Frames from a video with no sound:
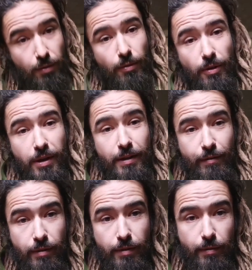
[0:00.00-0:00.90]
to
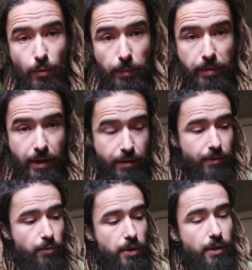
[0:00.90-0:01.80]
repair
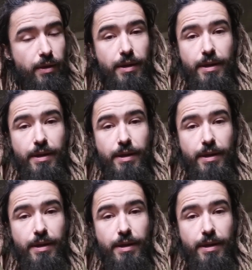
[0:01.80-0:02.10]
this one.